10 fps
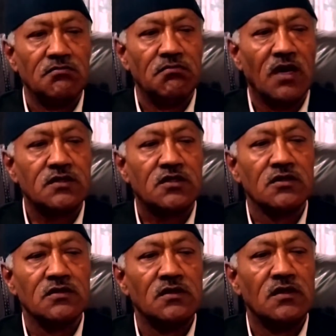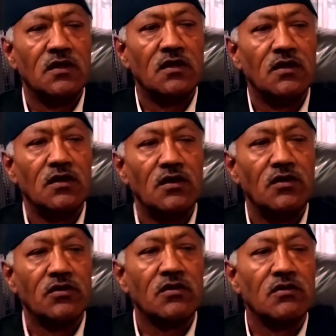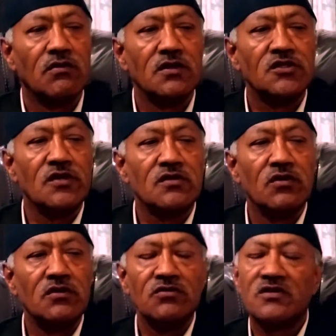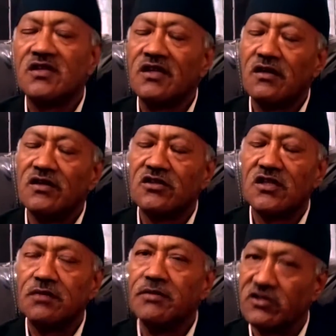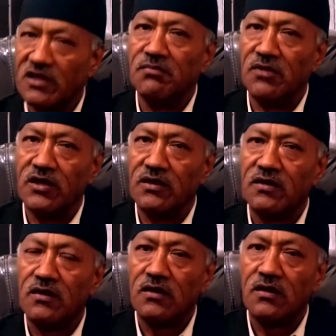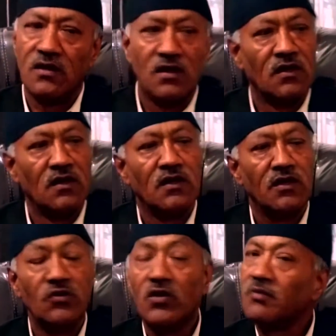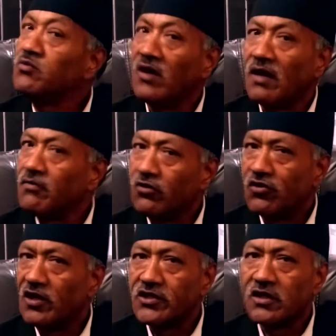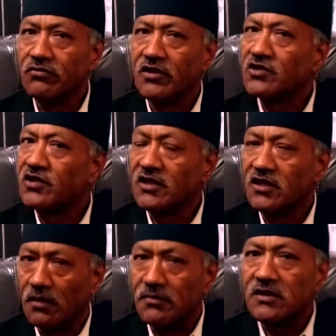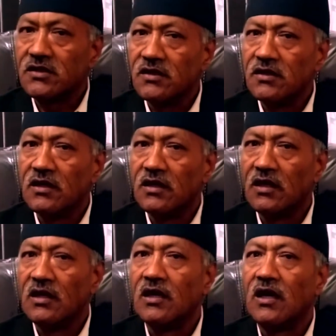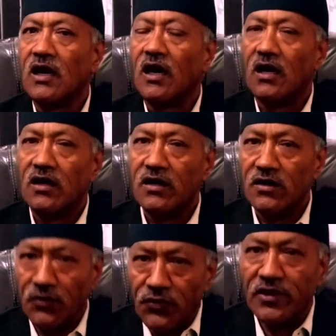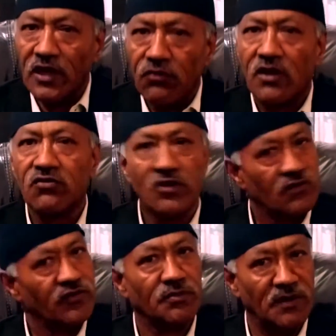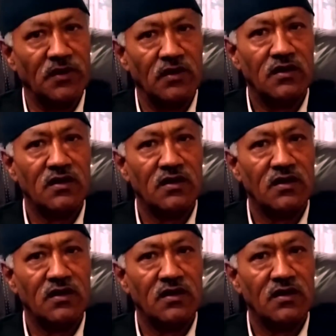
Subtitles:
but once you are going to state legislative assembly, you have to have a good relation with the state government if you really want to work for the people.